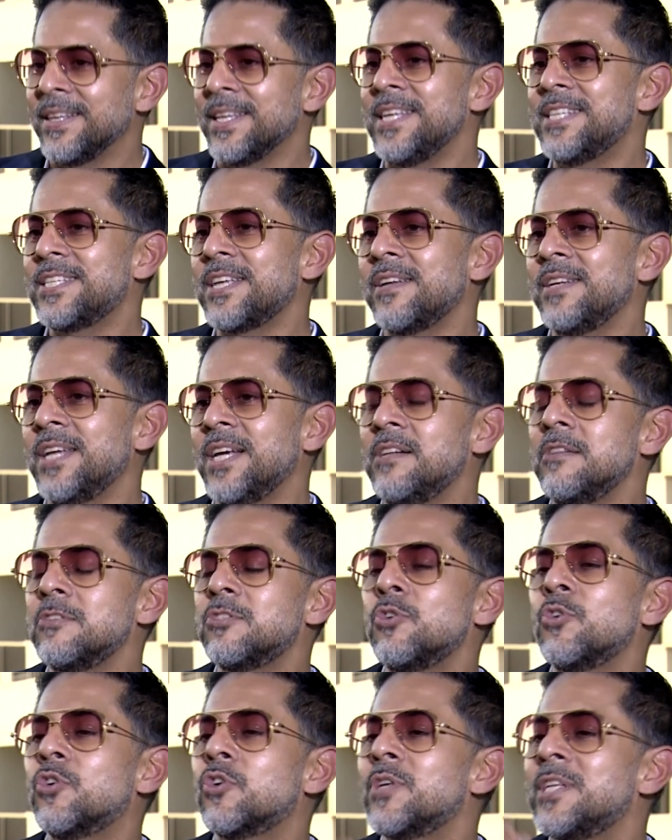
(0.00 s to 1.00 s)
Lisa
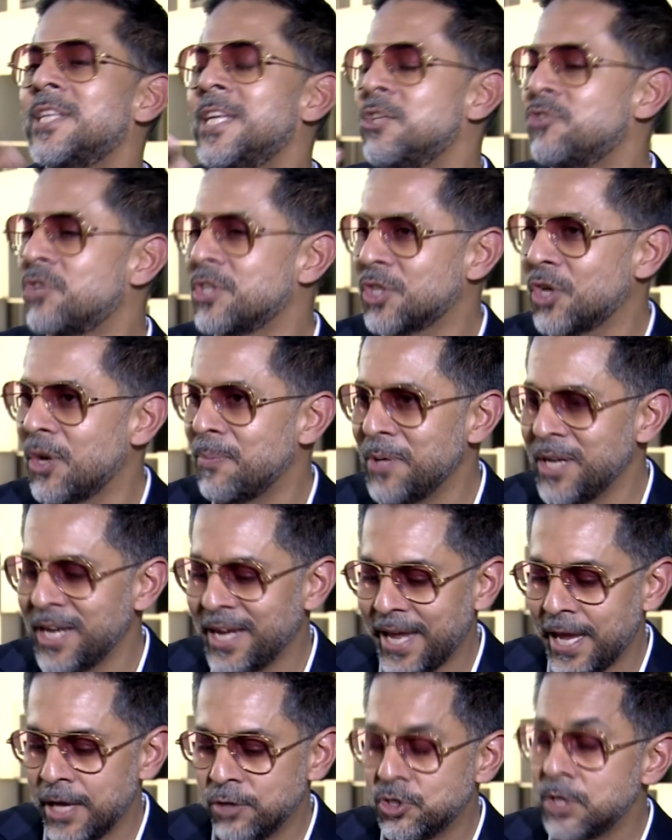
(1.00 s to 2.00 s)
Nichols, who teaches
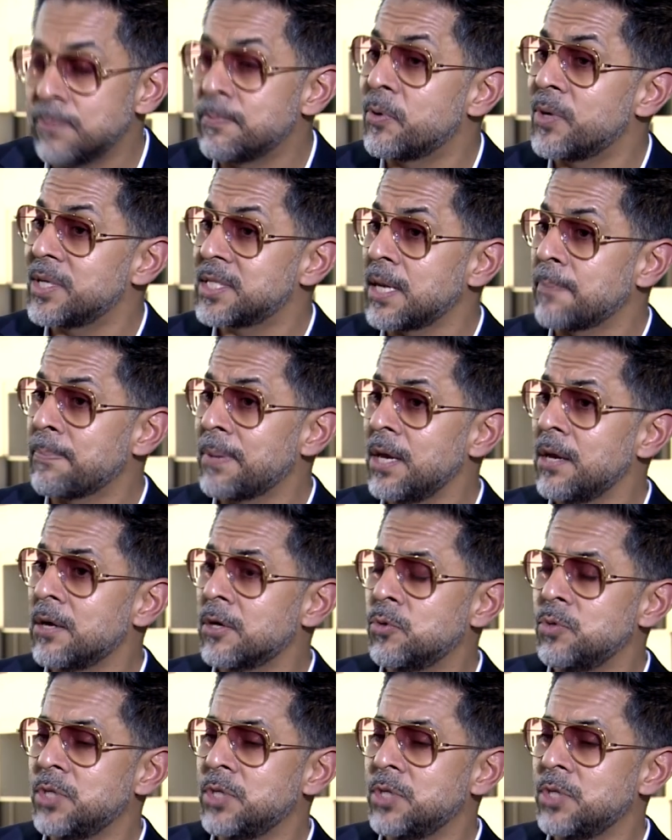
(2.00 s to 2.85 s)
communication, Marisa Peer,